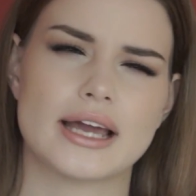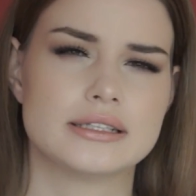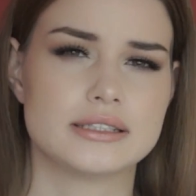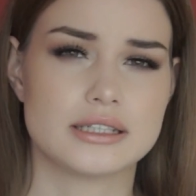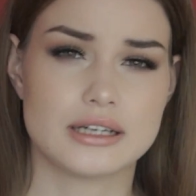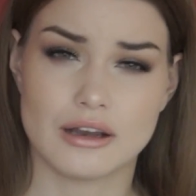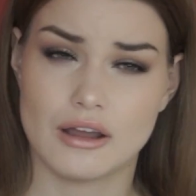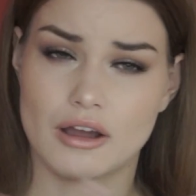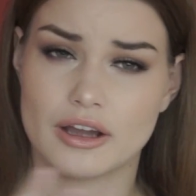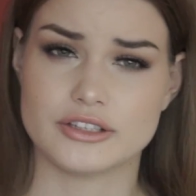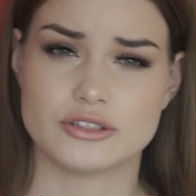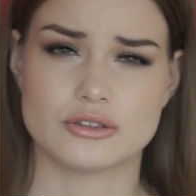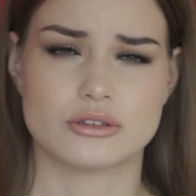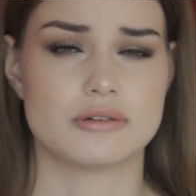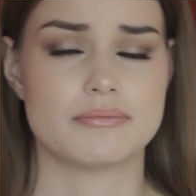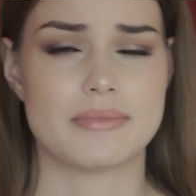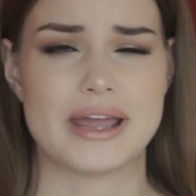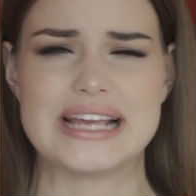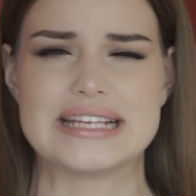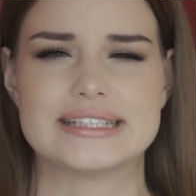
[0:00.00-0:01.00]
and it glides on
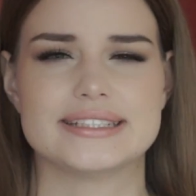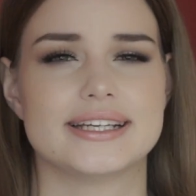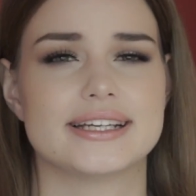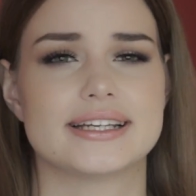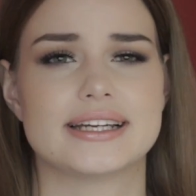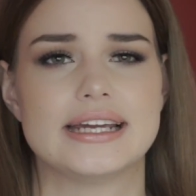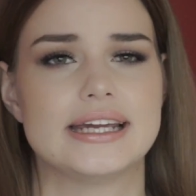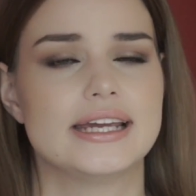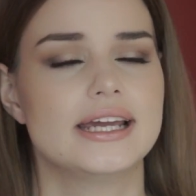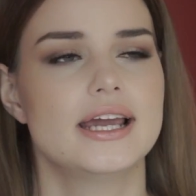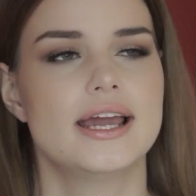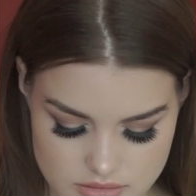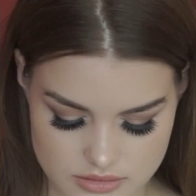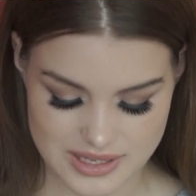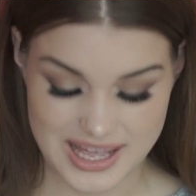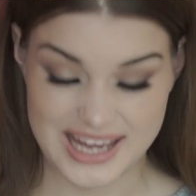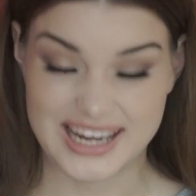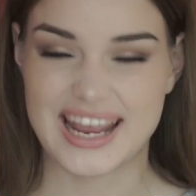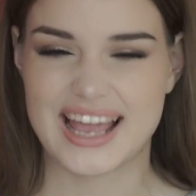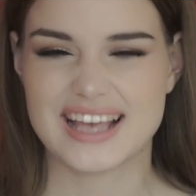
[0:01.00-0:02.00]
amazingly.
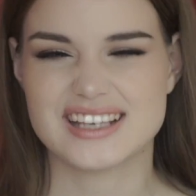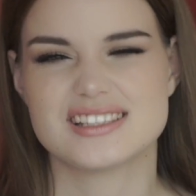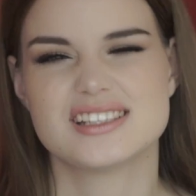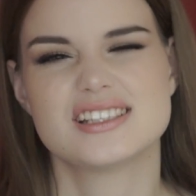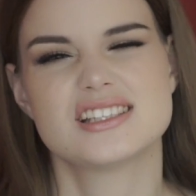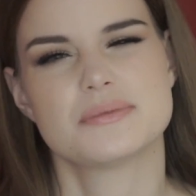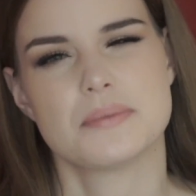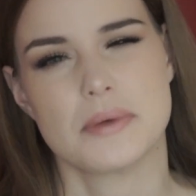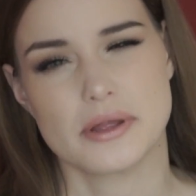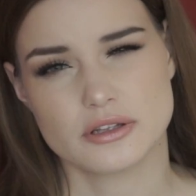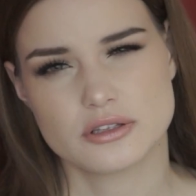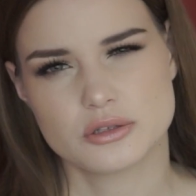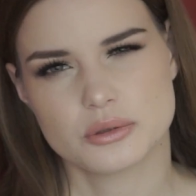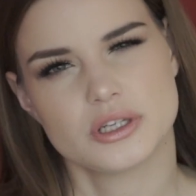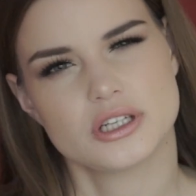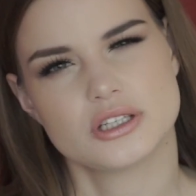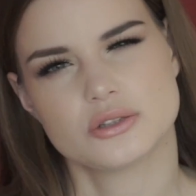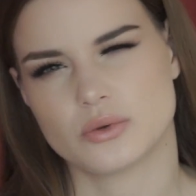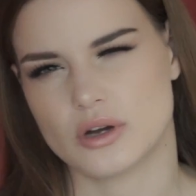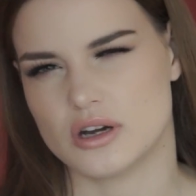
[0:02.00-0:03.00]
And it has this smell to
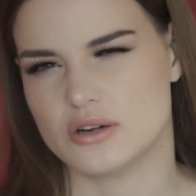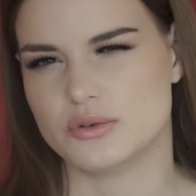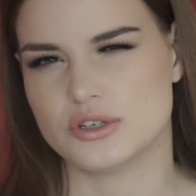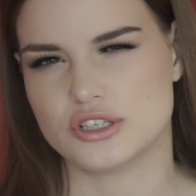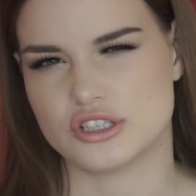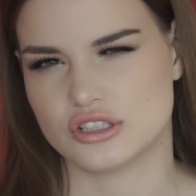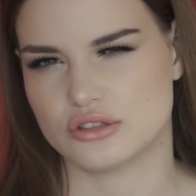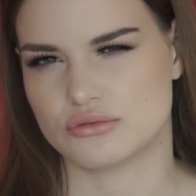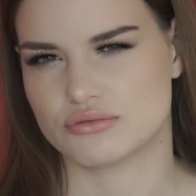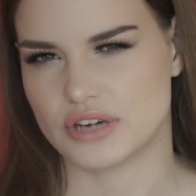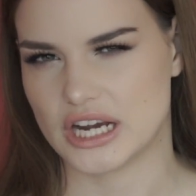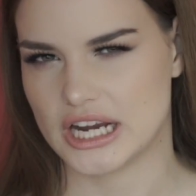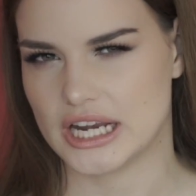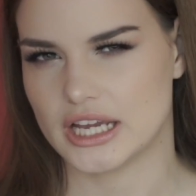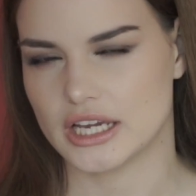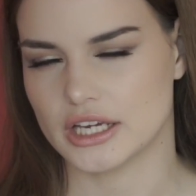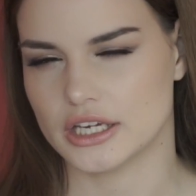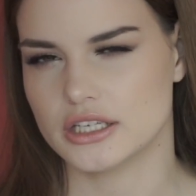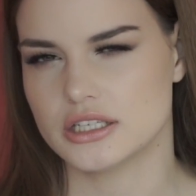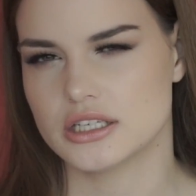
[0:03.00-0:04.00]
it as well, which is really
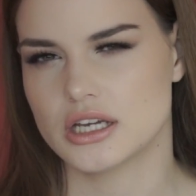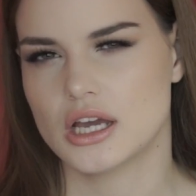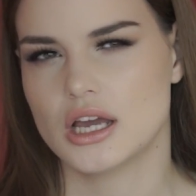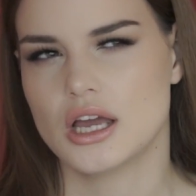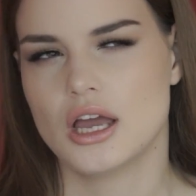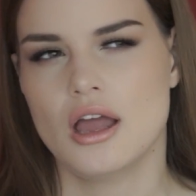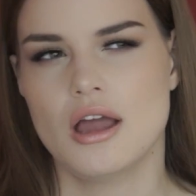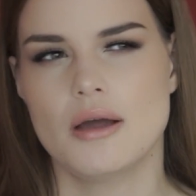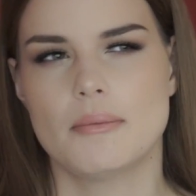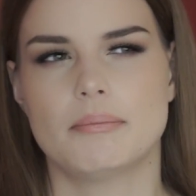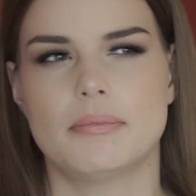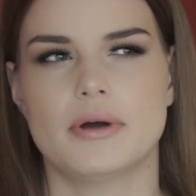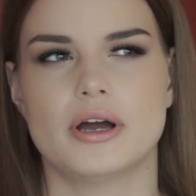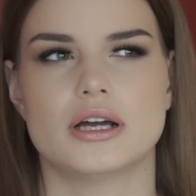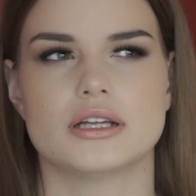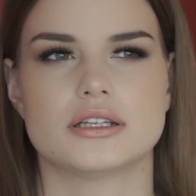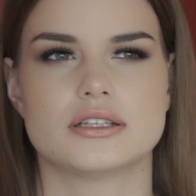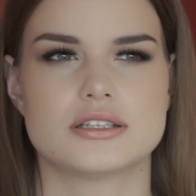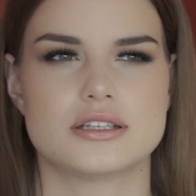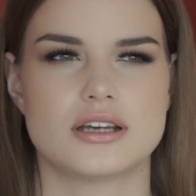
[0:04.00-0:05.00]
good,
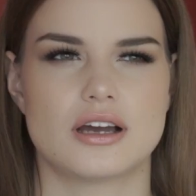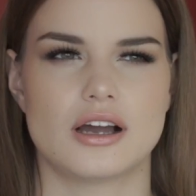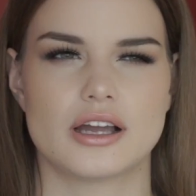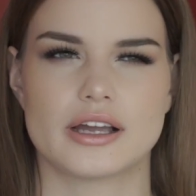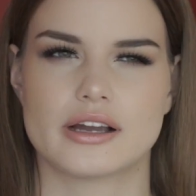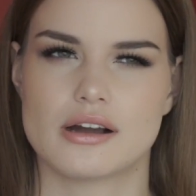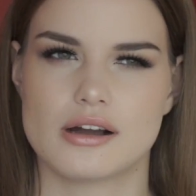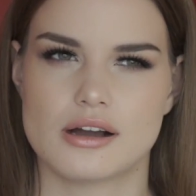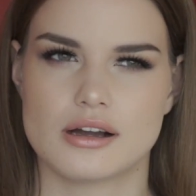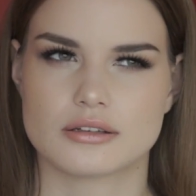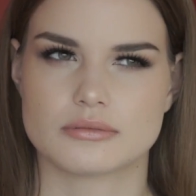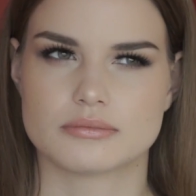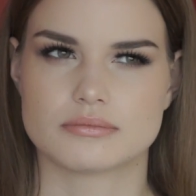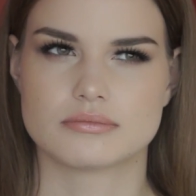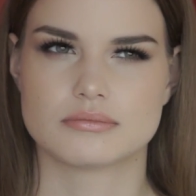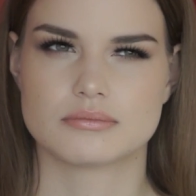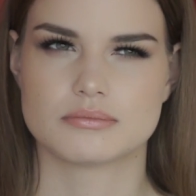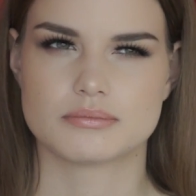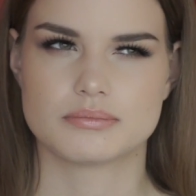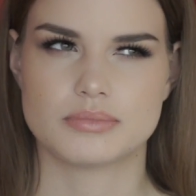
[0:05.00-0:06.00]
but I can't
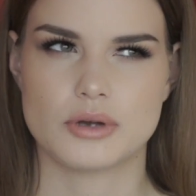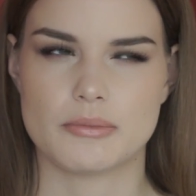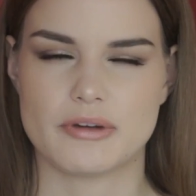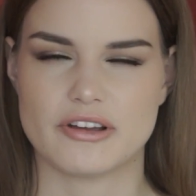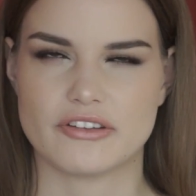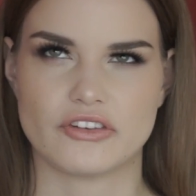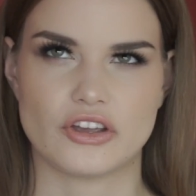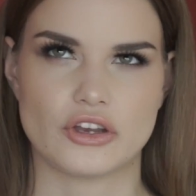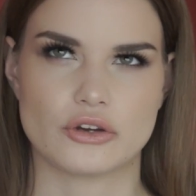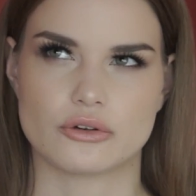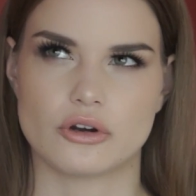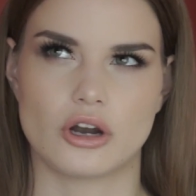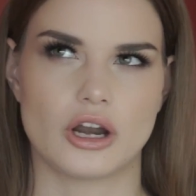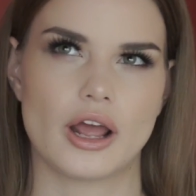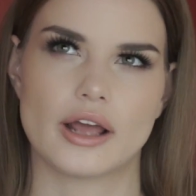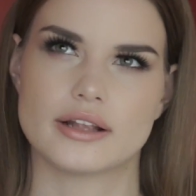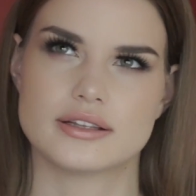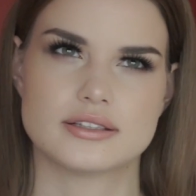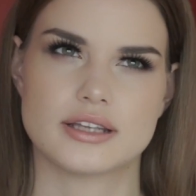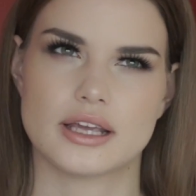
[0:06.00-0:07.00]
put my finger on
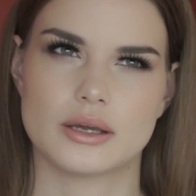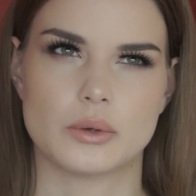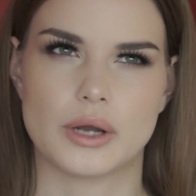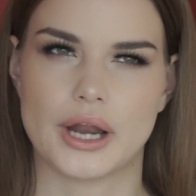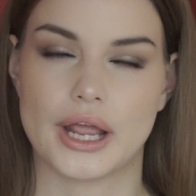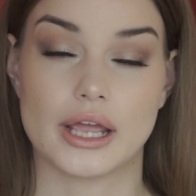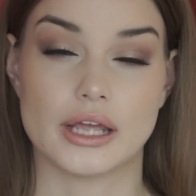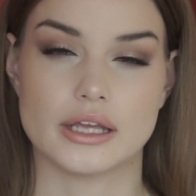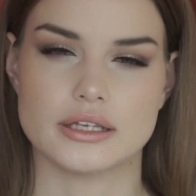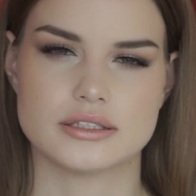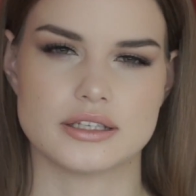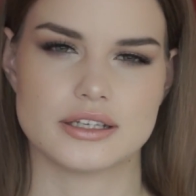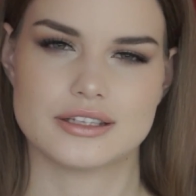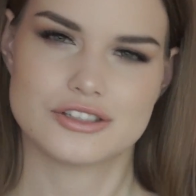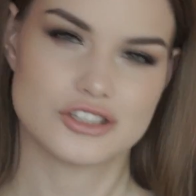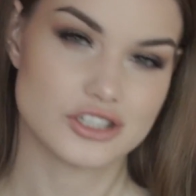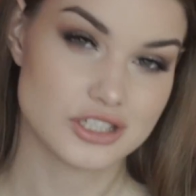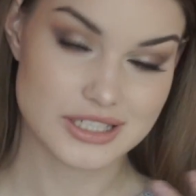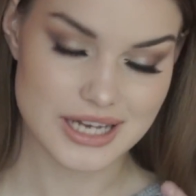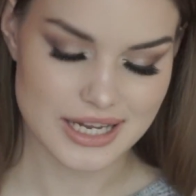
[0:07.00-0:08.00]
it and say what it is. It
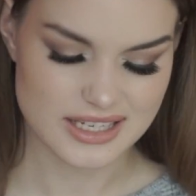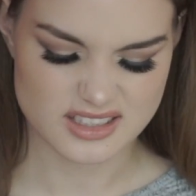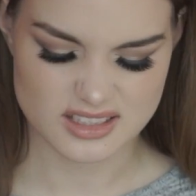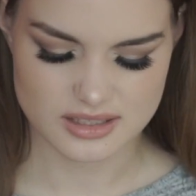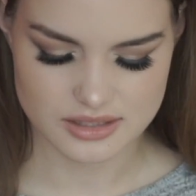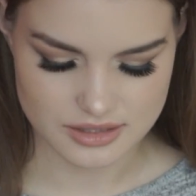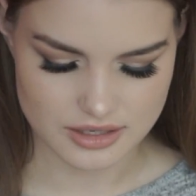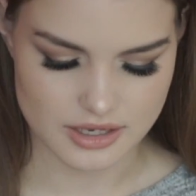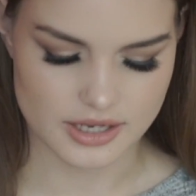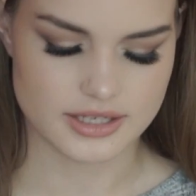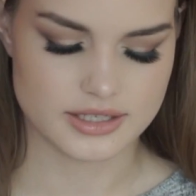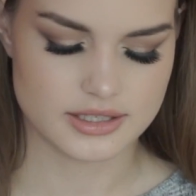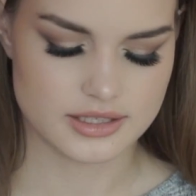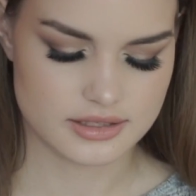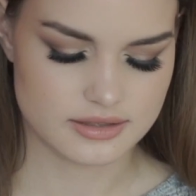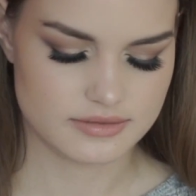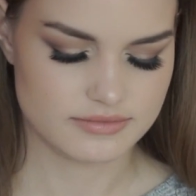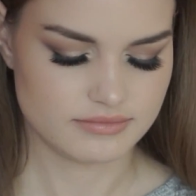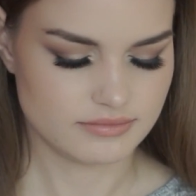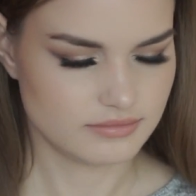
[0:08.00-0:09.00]
just has this
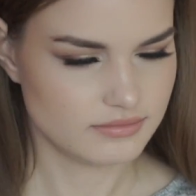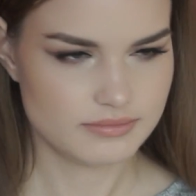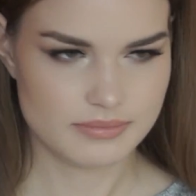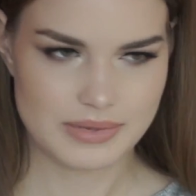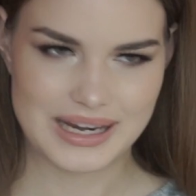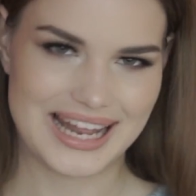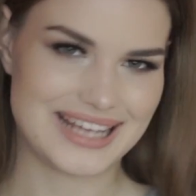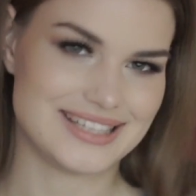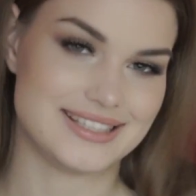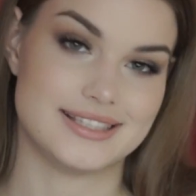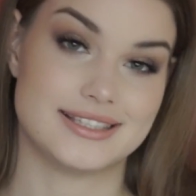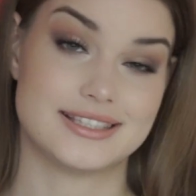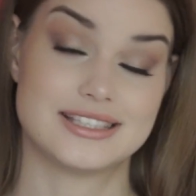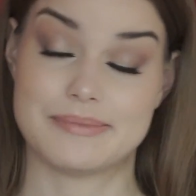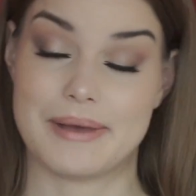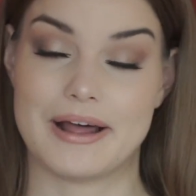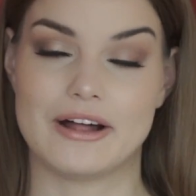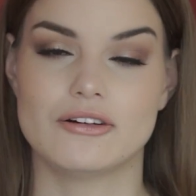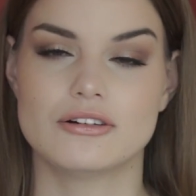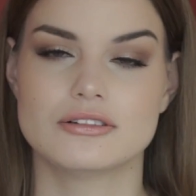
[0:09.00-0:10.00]
nice, pleasant
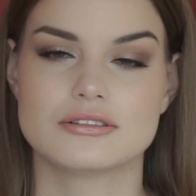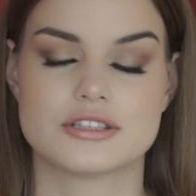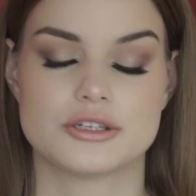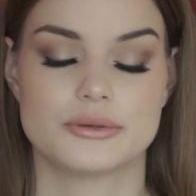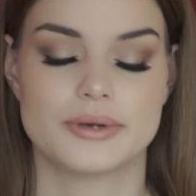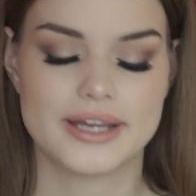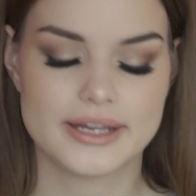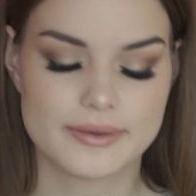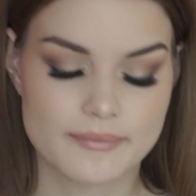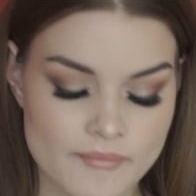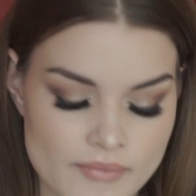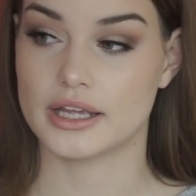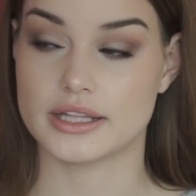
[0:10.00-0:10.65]
smell to it.